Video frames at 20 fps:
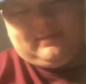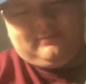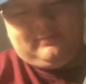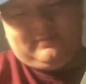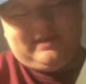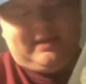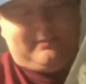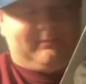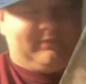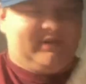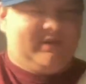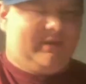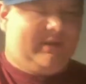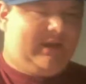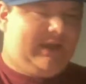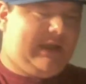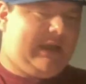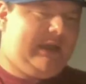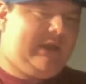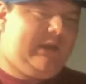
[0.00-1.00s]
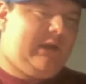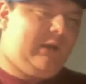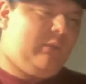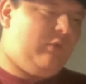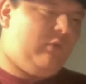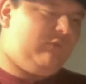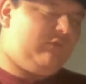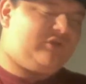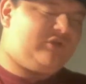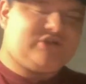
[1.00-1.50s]
Can't blame. I
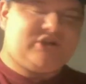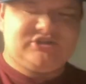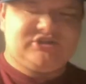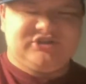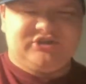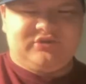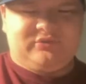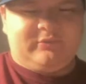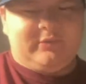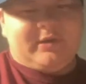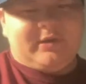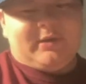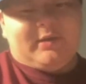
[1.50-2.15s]
won't judge you.